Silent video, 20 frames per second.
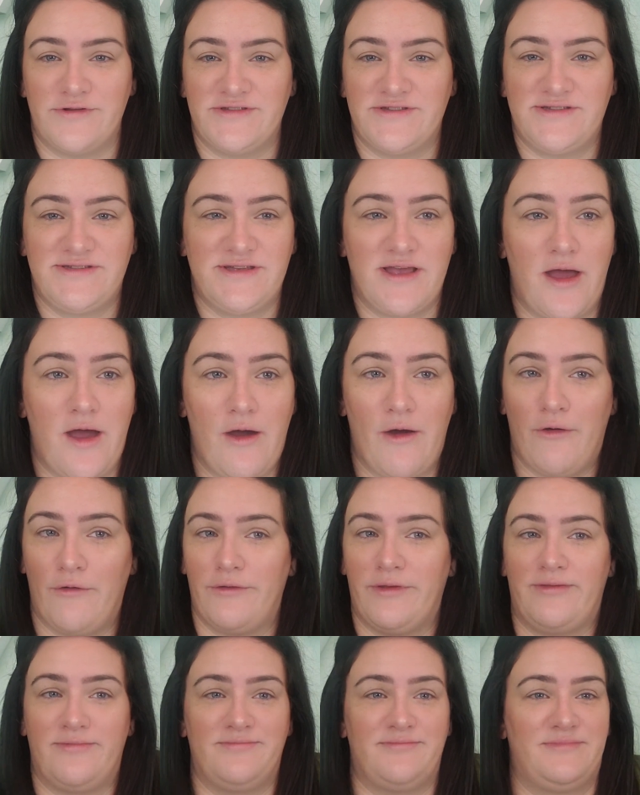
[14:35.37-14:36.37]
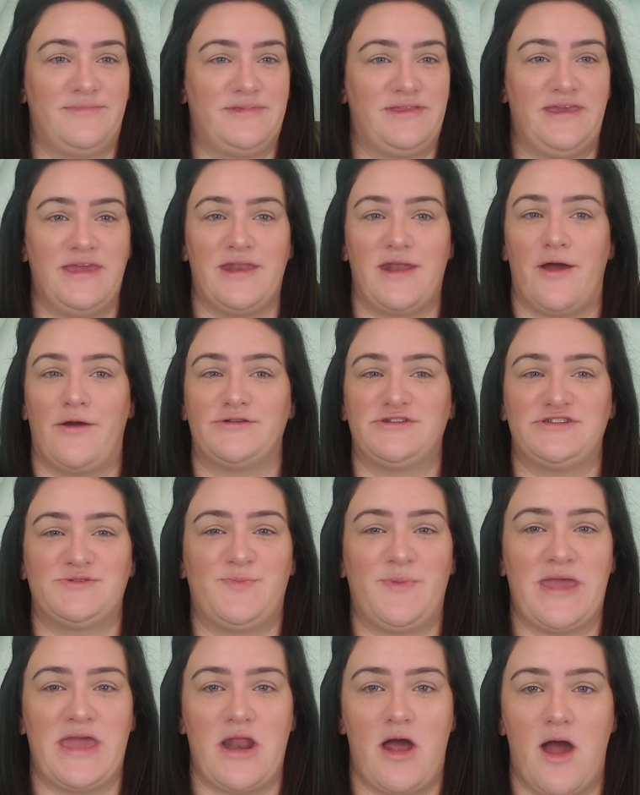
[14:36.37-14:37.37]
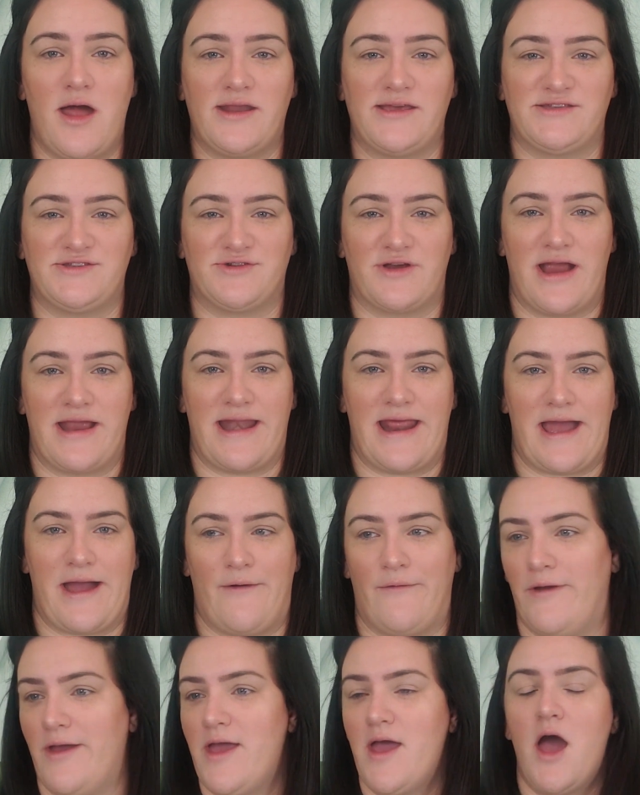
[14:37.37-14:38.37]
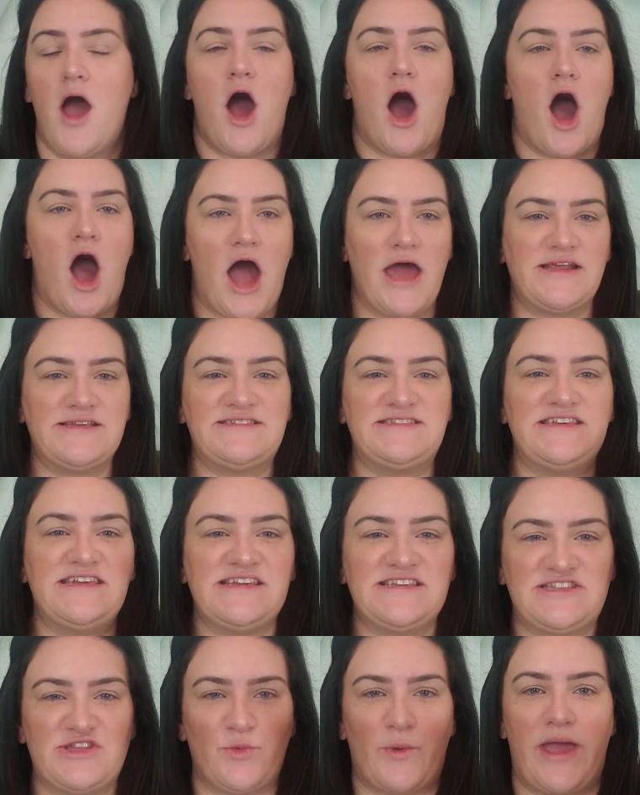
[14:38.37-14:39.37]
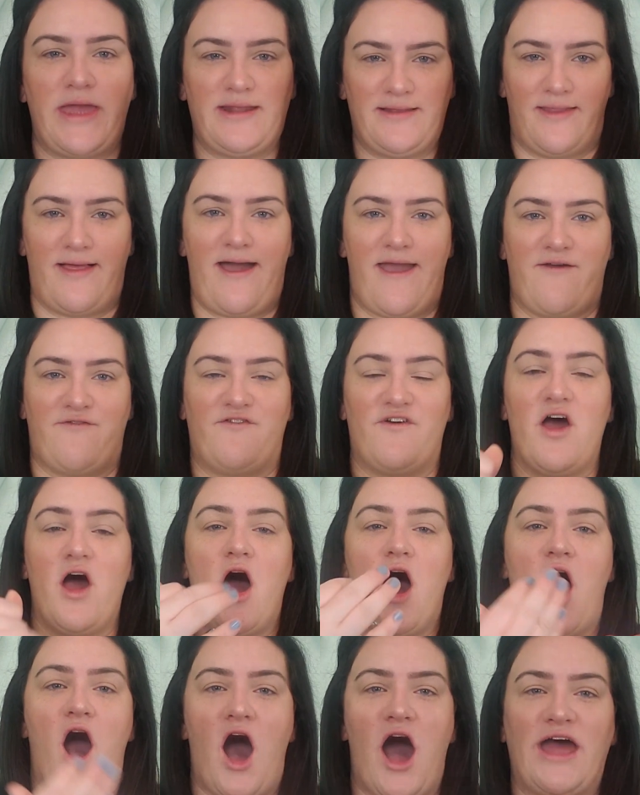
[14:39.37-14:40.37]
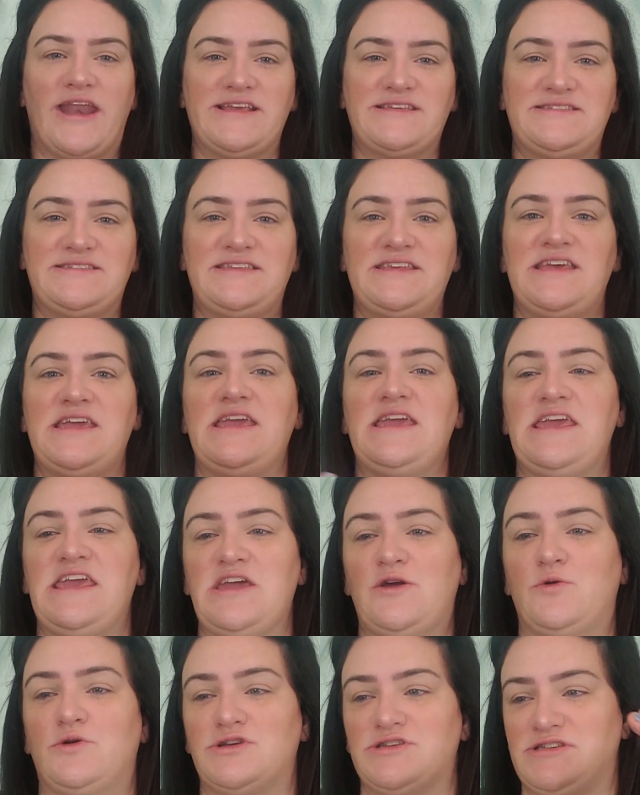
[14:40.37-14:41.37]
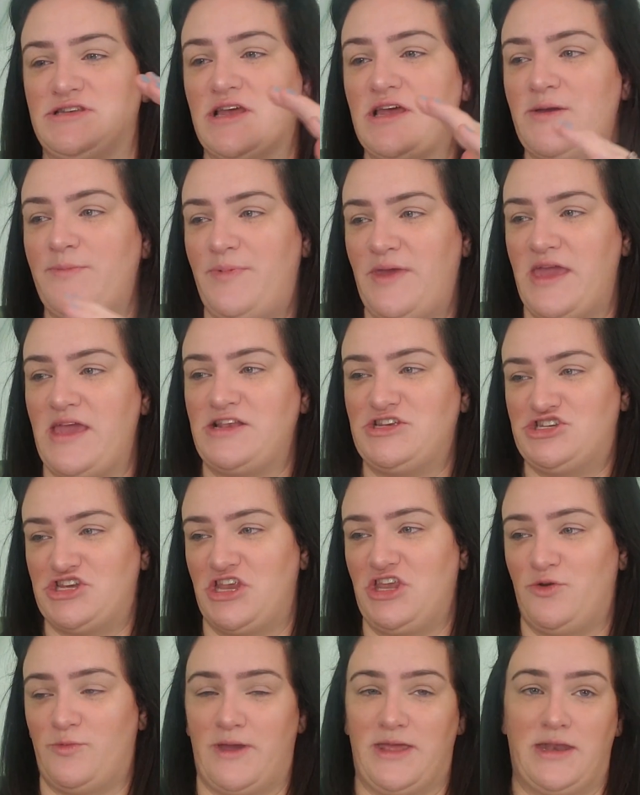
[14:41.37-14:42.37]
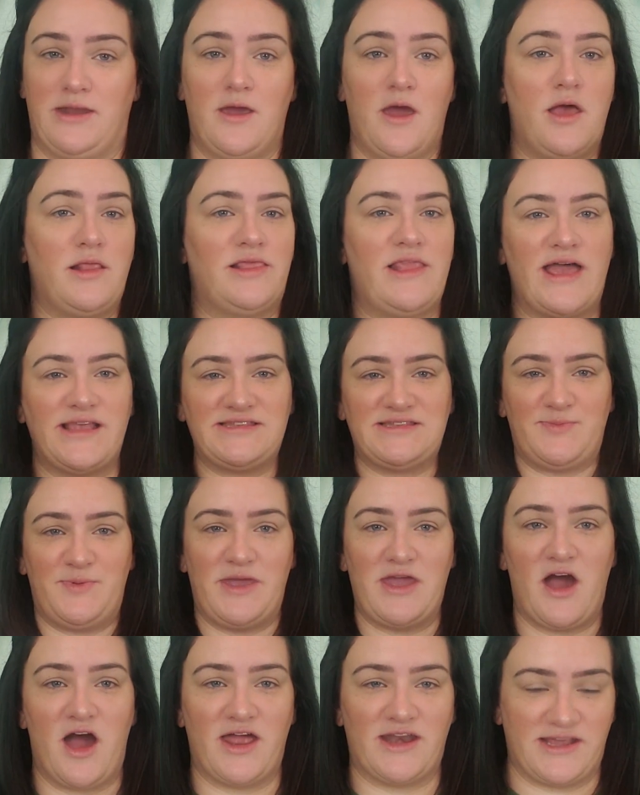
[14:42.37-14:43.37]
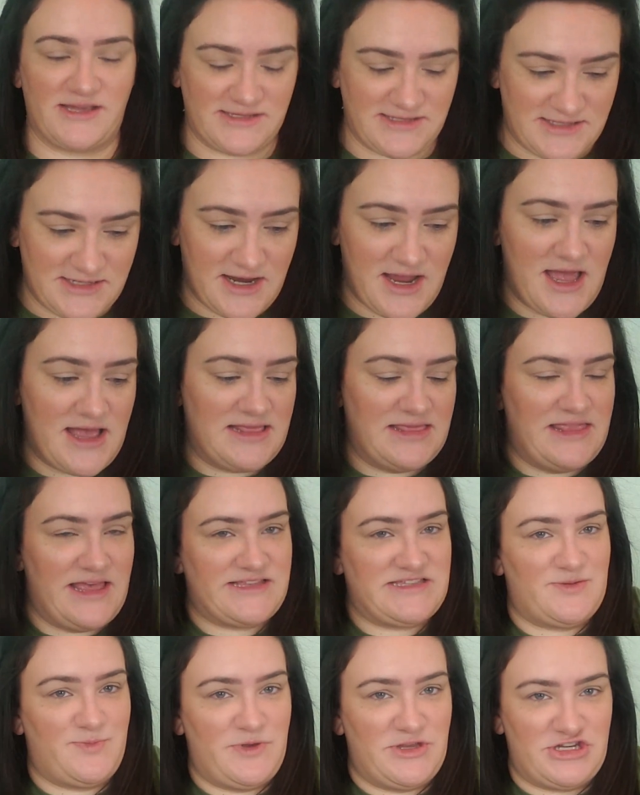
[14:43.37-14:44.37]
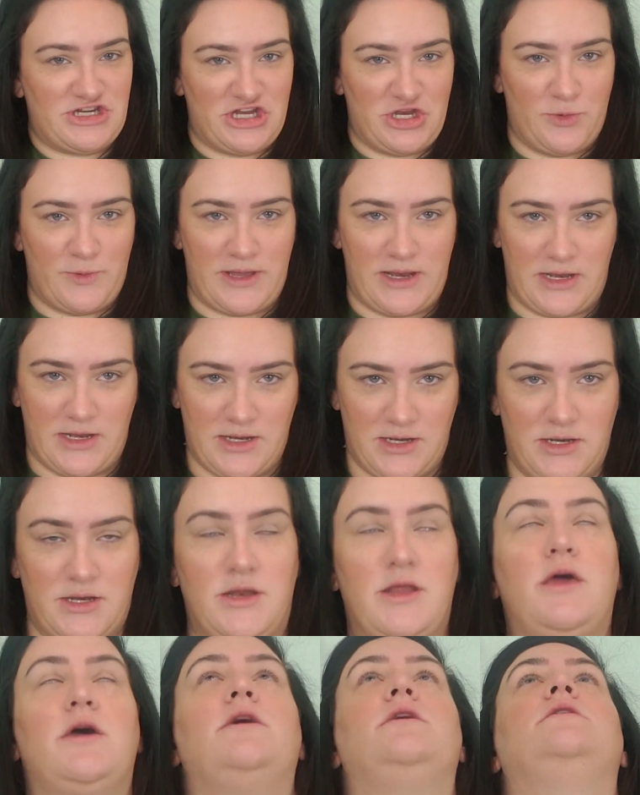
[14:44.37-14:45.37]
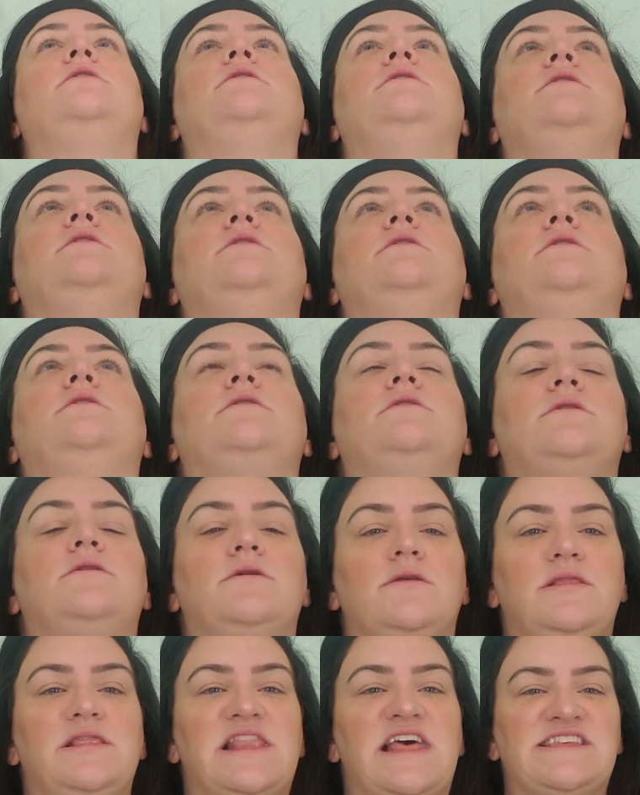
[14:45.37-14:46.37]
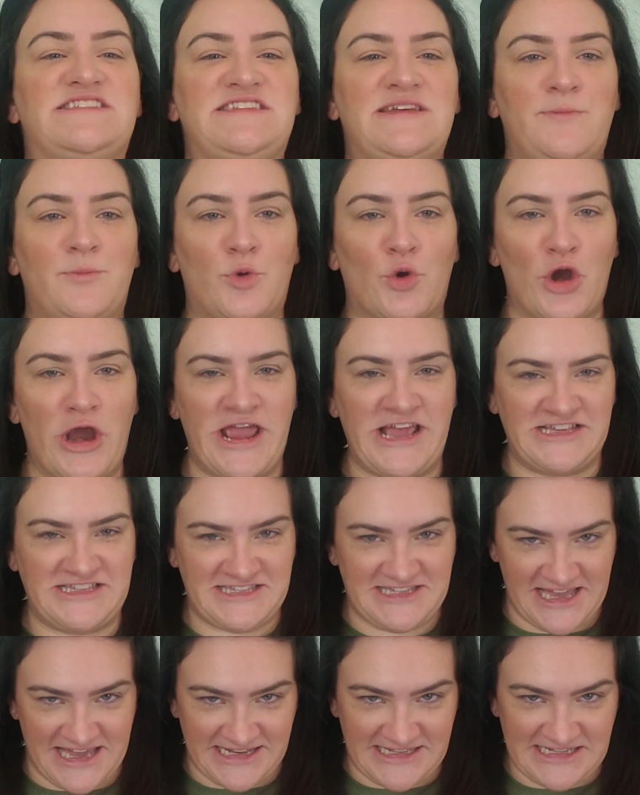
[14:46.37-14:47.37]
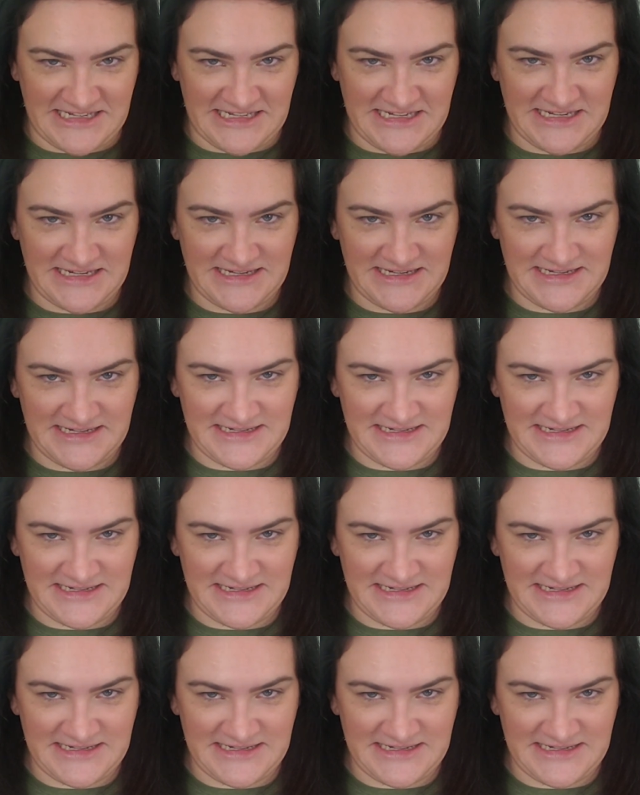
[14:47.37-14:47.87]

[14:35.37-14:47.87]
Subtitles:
So, you know, just being honest right now. Honesty is the way to life. Honesty equals being genuine. Let's be honest. Let's be genuine. Let's embrace it.